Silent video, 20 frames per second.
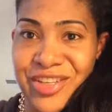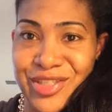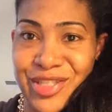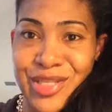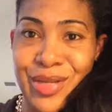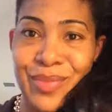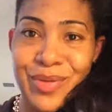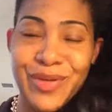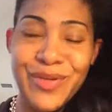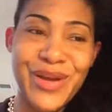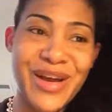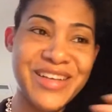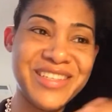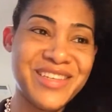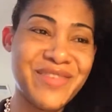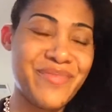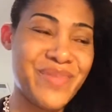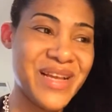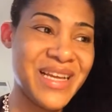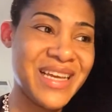some of you
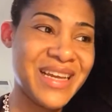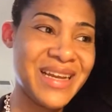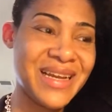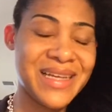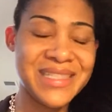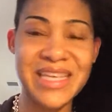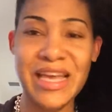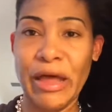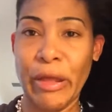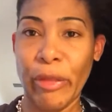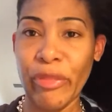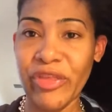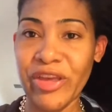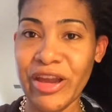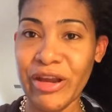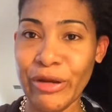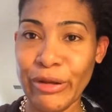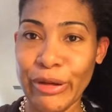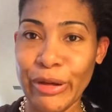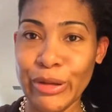guys have been getting as a healthy
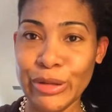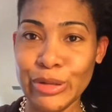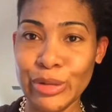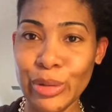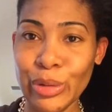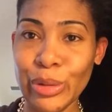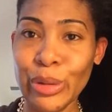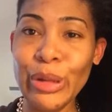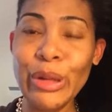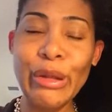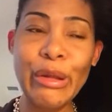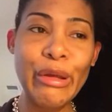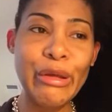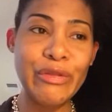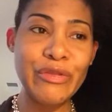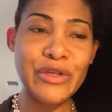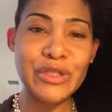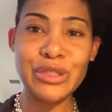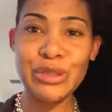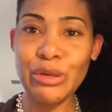hair care tool,
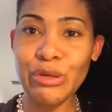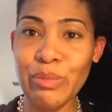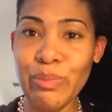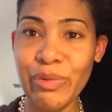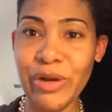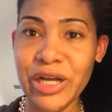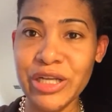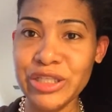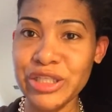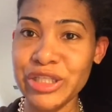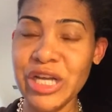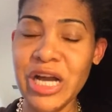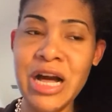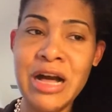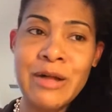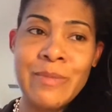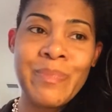the toothbrush,